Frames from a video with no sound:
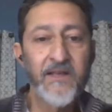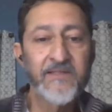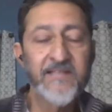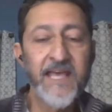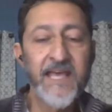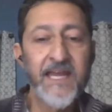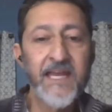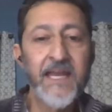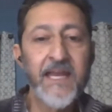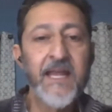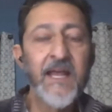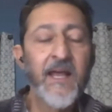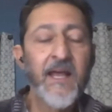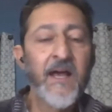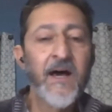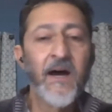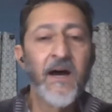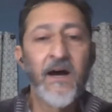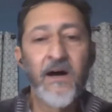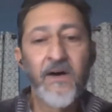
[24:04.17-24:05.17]
setting
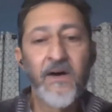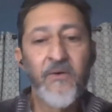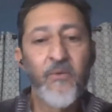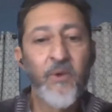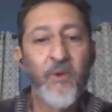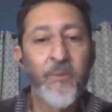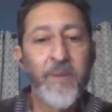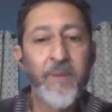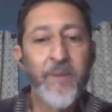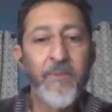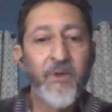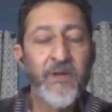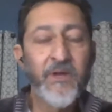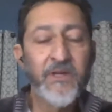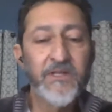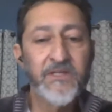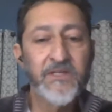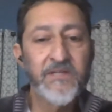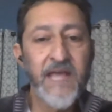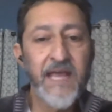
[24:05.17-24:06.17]
where people
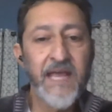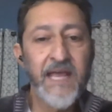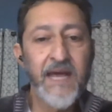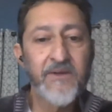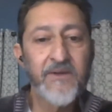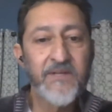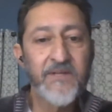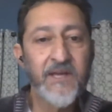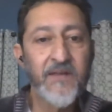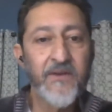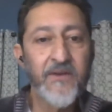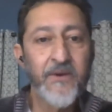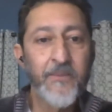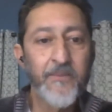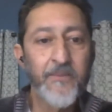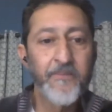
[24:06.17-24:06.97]
can just hang out together.